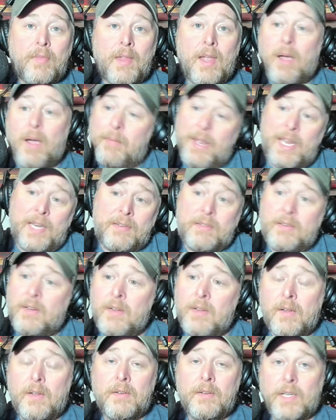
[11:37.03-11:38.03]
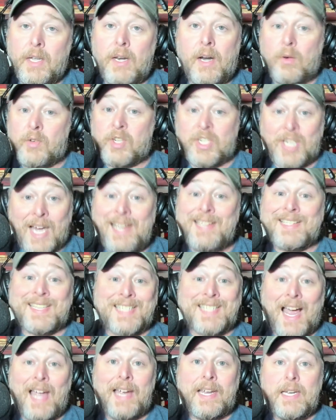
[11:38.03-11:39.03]
I mean, you know, Shane
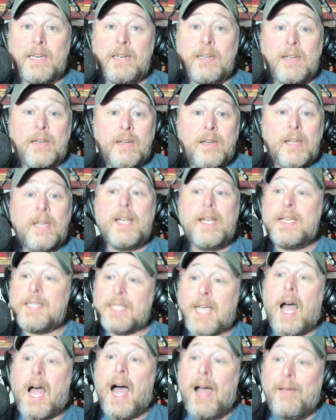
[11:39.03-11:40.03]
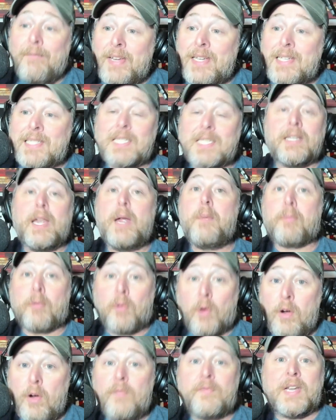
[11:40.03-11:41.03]
Steichen has obviously
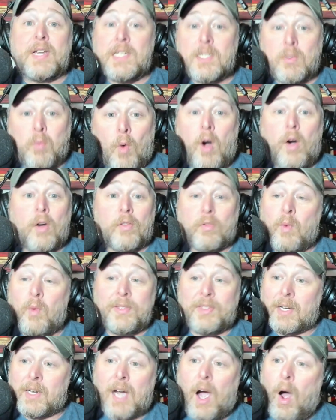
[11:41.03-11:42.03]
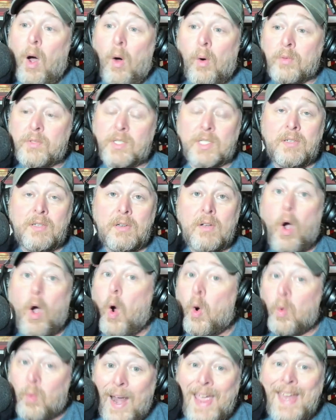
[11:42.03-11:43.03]
proved his worth with the Colts
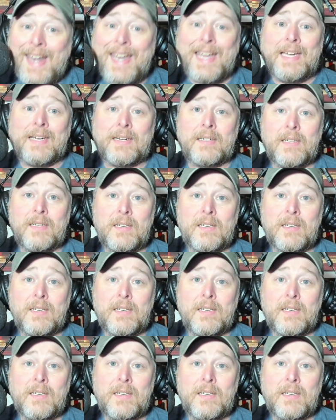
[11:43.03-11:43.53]
already.